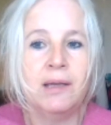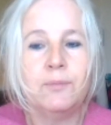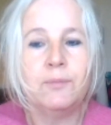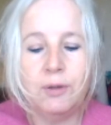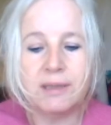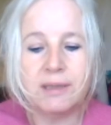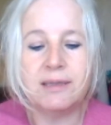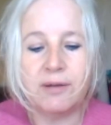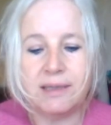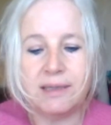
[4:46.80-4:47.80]
Mucus is
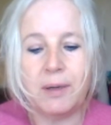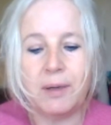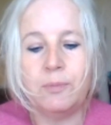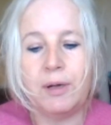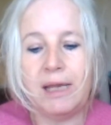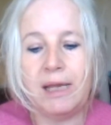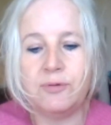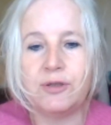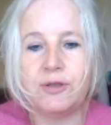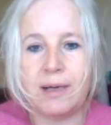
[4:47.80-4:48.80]
created by the body to
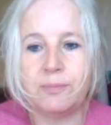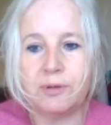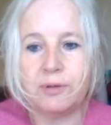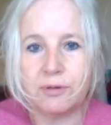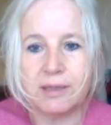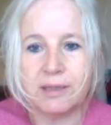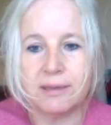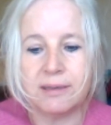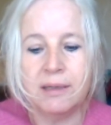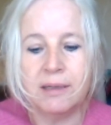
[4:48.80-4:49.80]
entrap
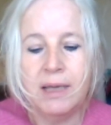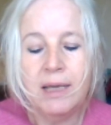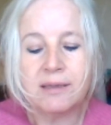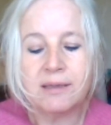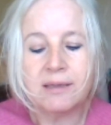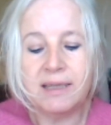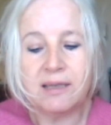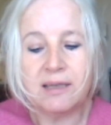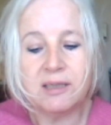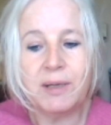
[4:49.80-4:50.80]
toxins. So they
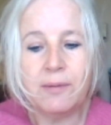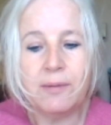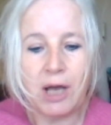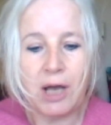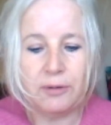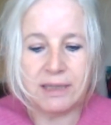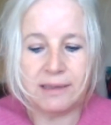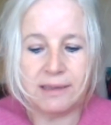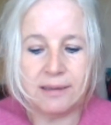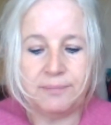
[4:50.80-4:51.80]
start to become
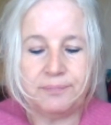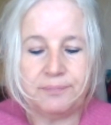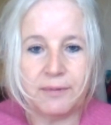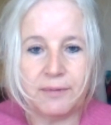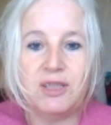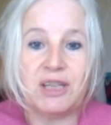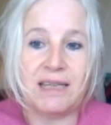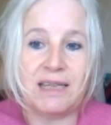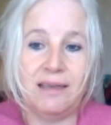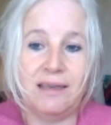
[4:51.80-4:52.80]
coated and
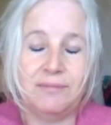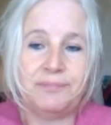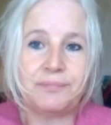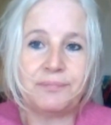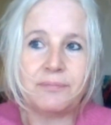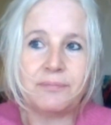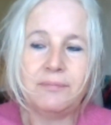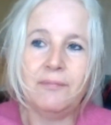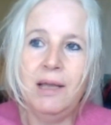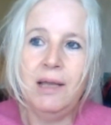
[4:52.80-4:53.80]
dirty.
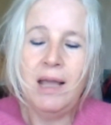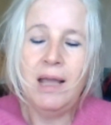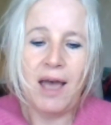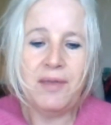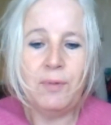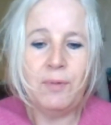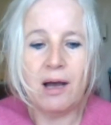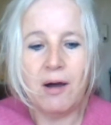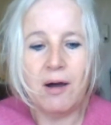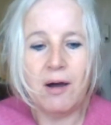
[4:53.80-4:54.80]
And then we
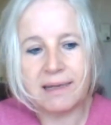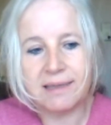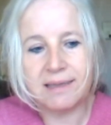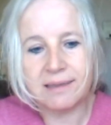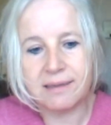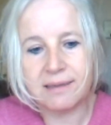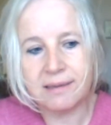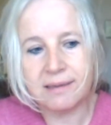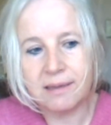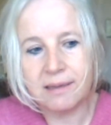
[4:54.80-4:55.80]
can't
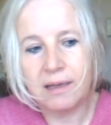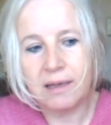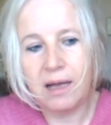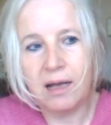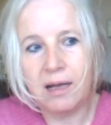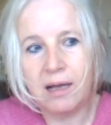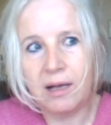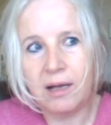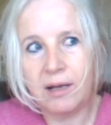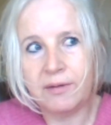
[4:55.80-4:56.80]
access
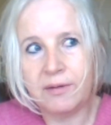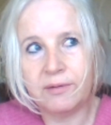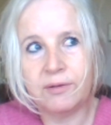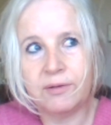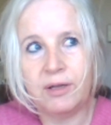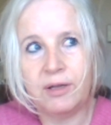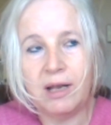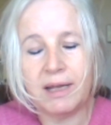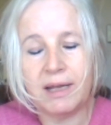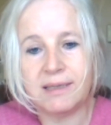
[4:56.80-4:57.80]
the
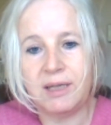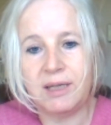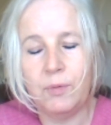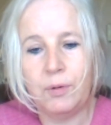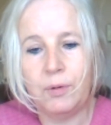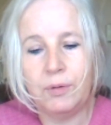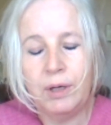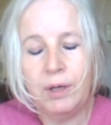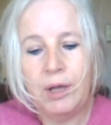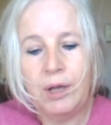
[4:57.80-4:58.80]
light anymore,
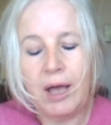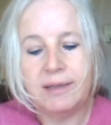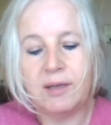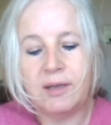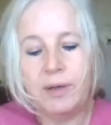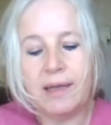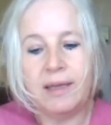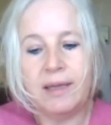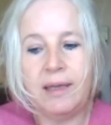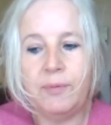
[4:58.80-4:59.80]
and so we get
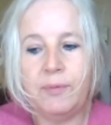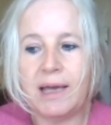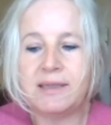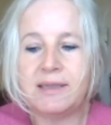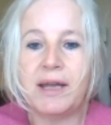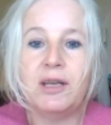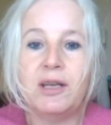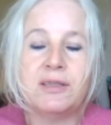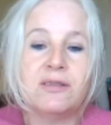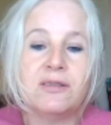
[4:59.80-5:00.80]
a
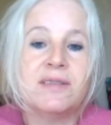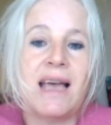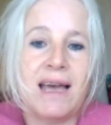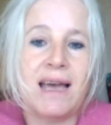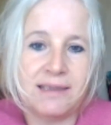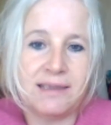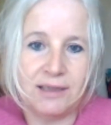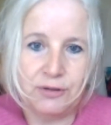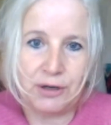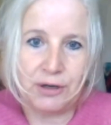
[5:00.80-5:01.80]
diagnosis of SAD
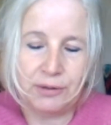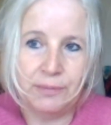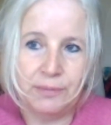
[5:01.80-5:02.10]
syndrome,